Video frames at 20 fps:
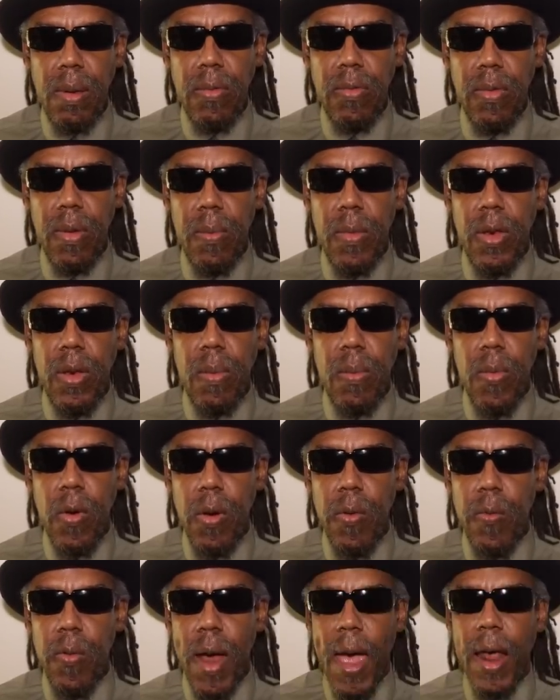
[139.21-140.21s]
some of your
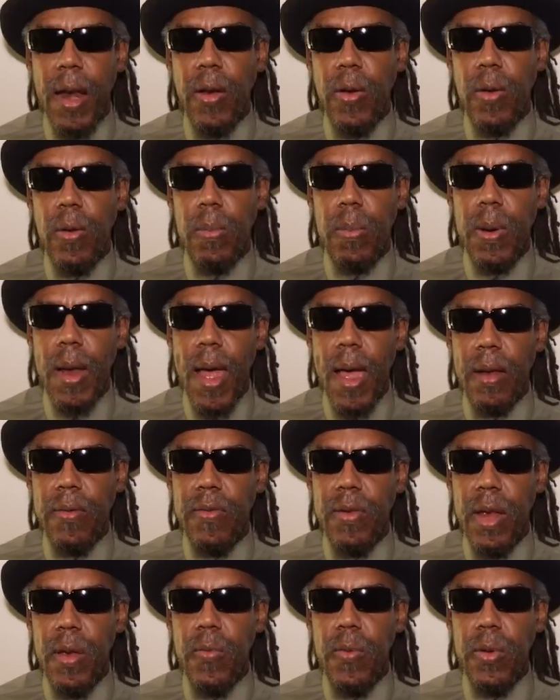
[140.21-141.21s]
more radical
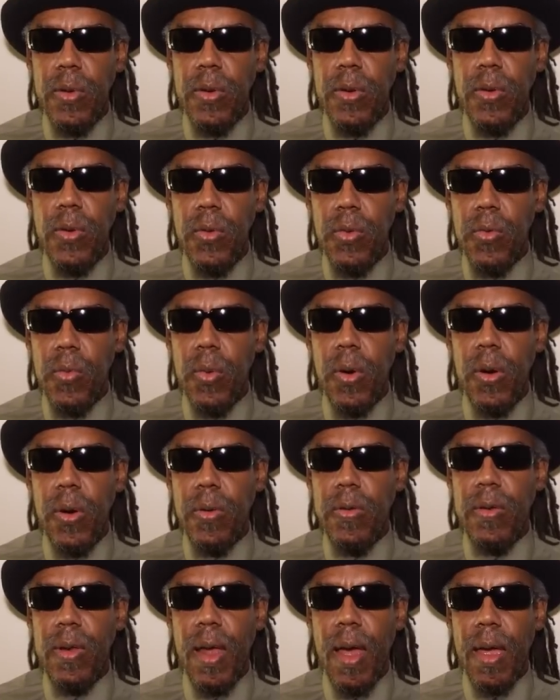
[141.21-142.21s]
blacks, they will use
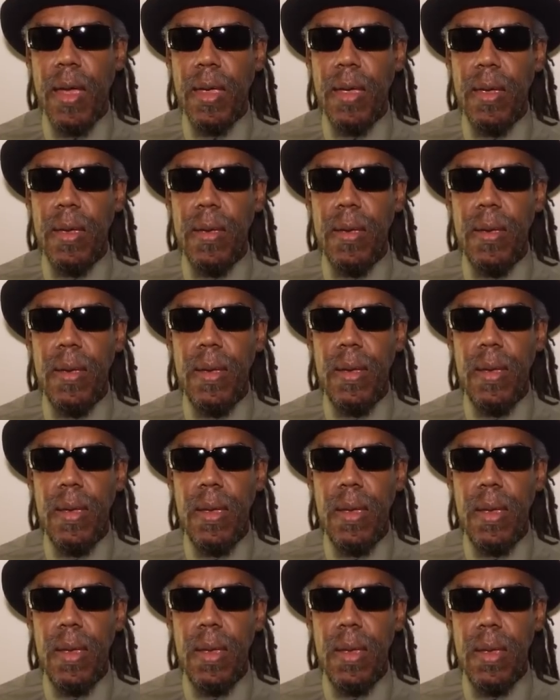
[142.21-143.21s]
words like
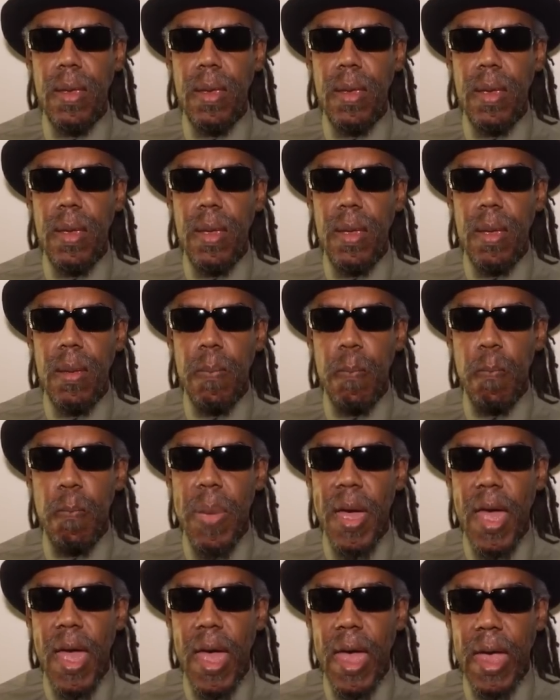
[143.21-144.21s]

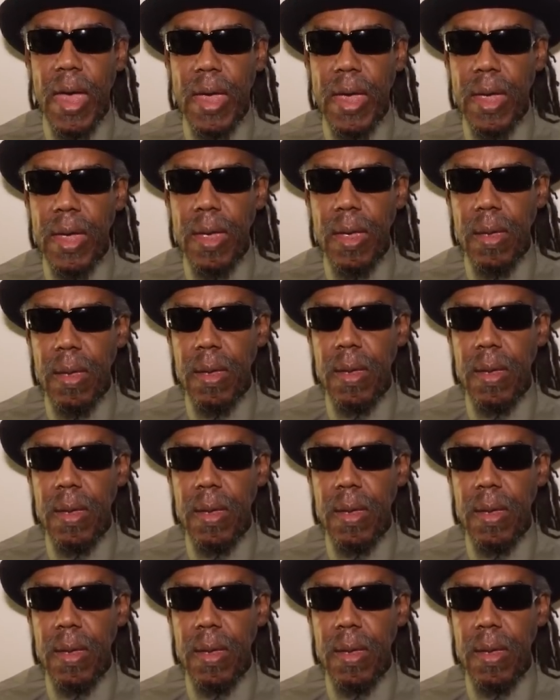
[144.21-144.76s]
beg.